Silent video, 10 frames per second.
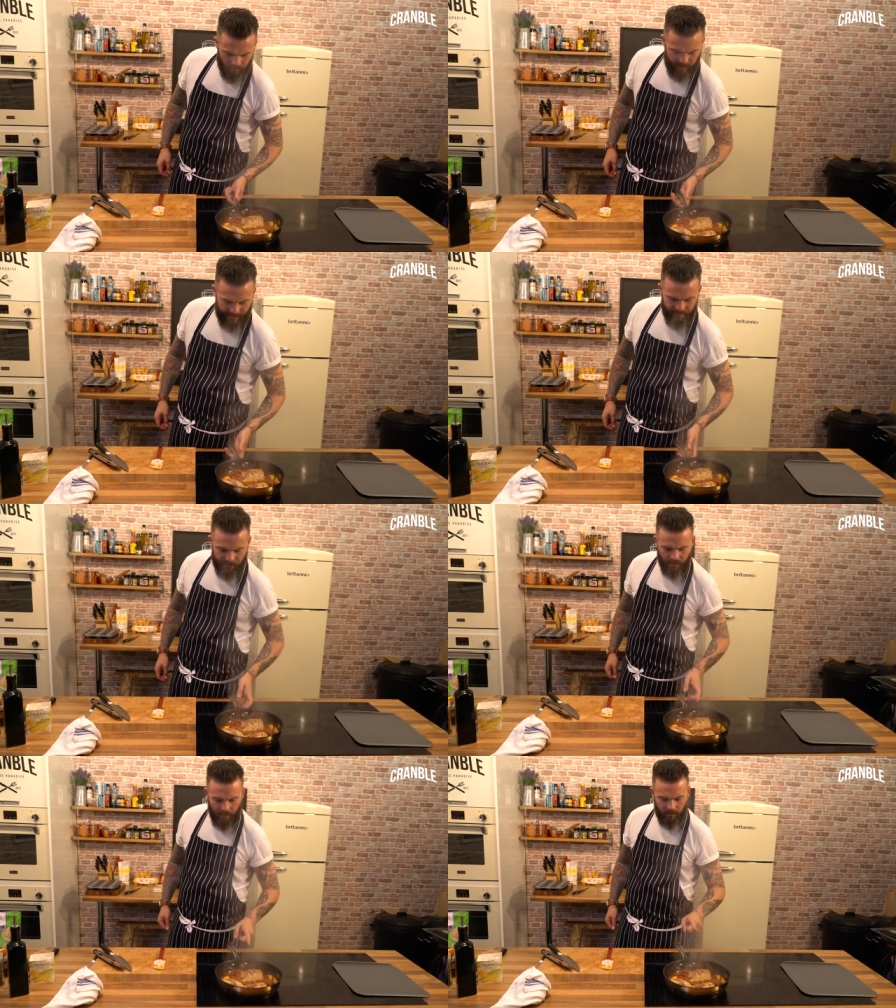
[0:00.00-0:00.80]
Right,
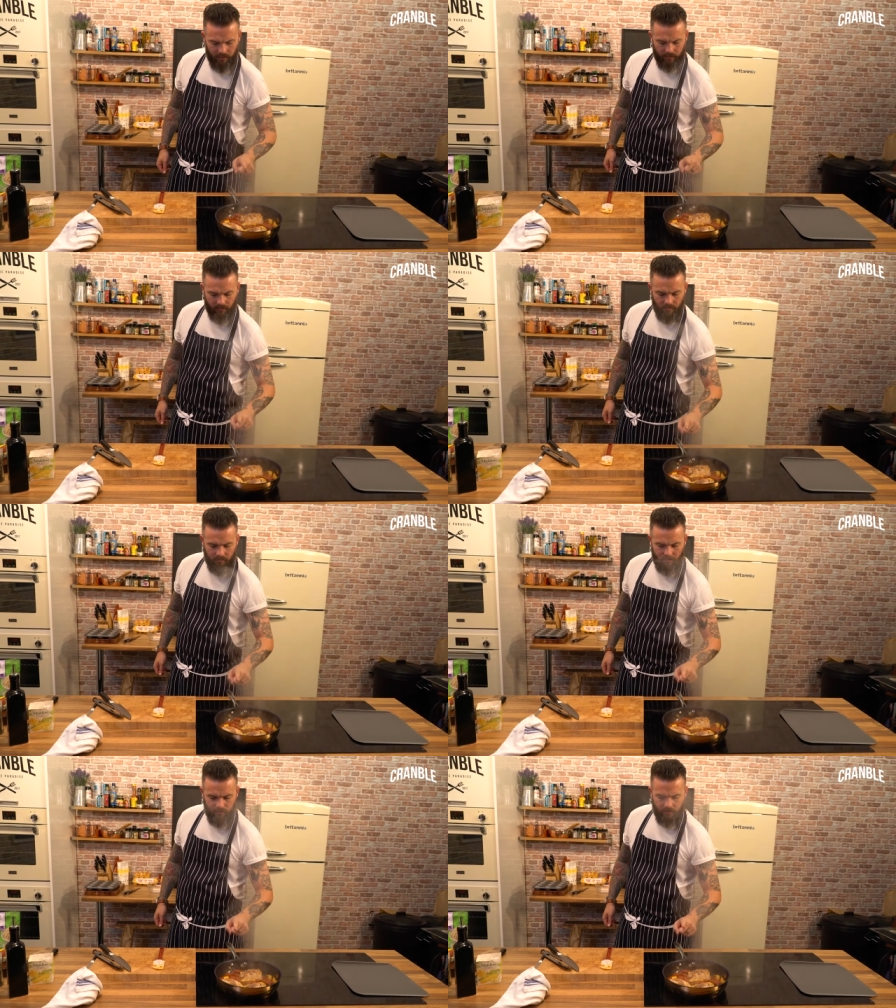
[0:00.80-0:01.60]
so
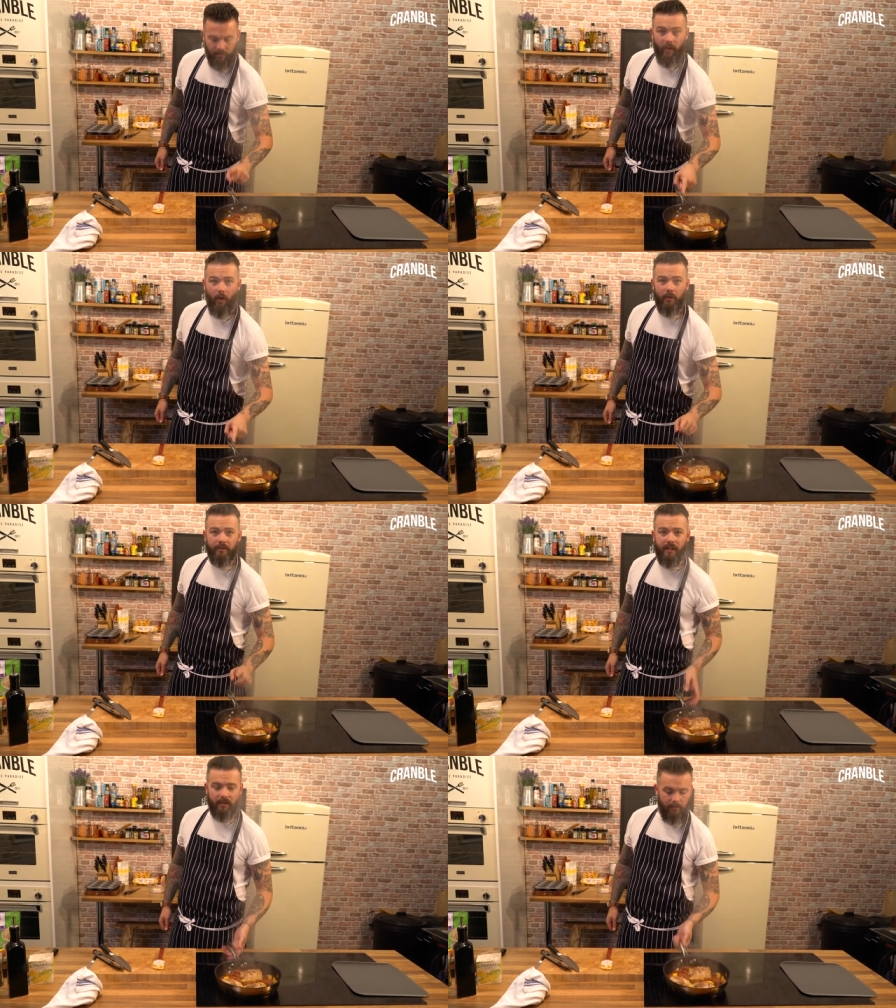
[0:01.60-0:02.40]
the oil
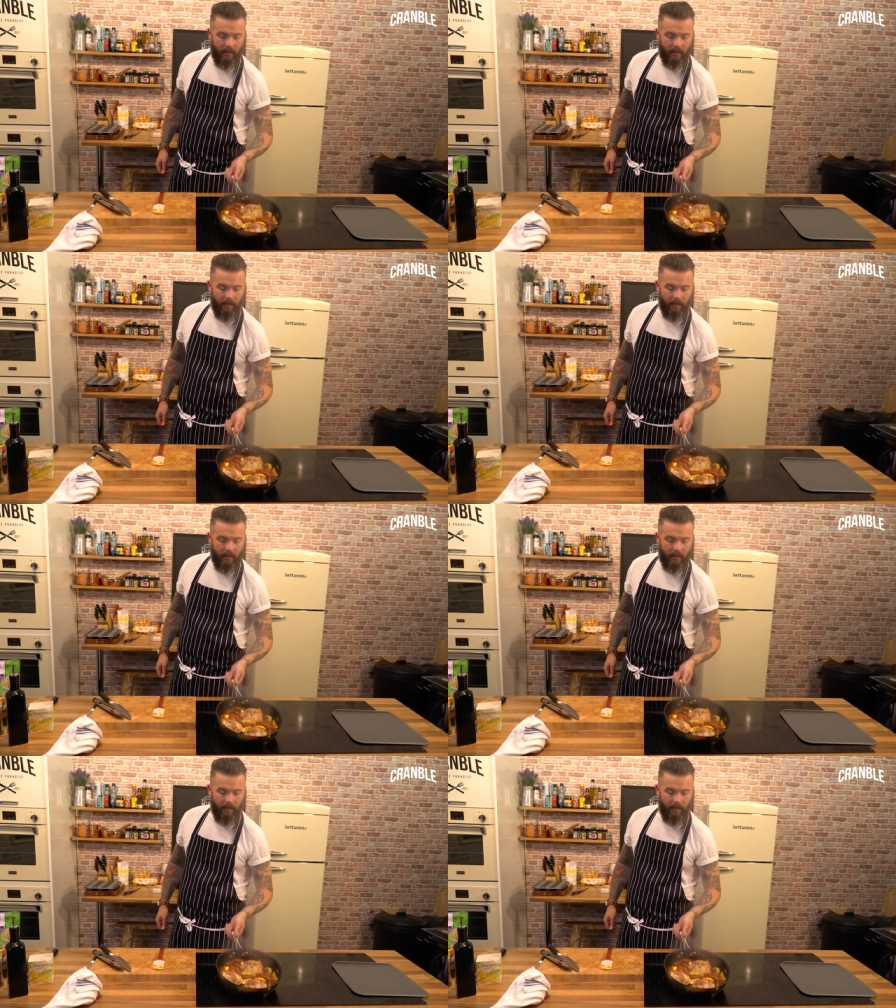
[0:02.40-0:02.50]
starts to come